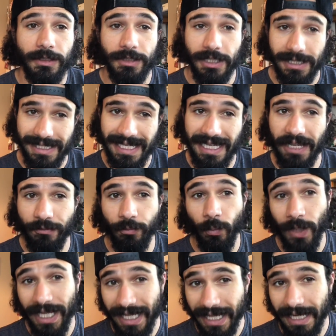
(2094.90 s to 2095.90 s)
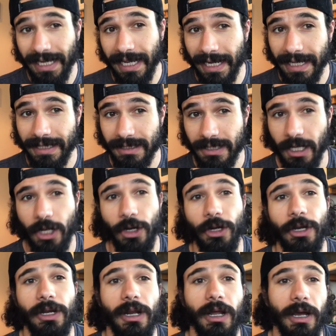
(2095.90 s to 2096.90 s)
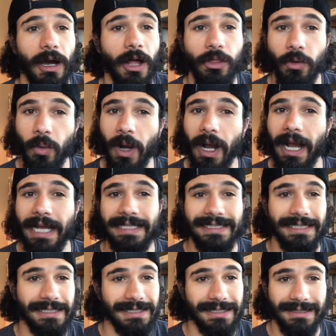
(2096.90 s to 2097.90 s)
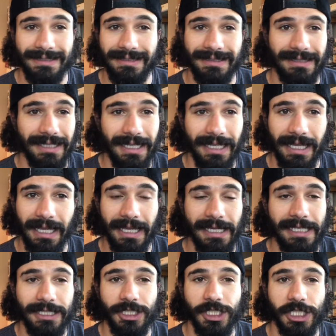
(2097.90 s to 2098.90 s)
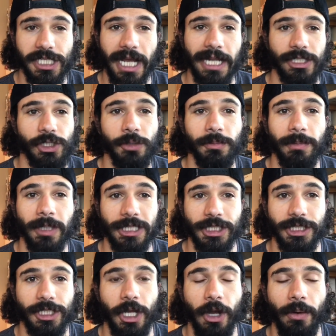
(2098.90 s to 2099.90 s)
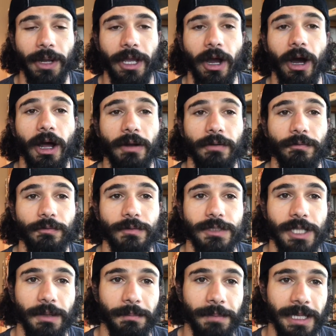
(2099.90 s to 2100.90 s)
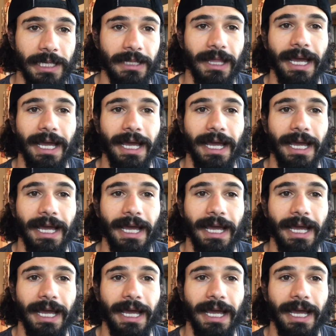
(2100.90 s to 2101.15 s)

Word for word: to see if we can get it to Kurt. Otherwise, it's eh, he's just got too much going on to be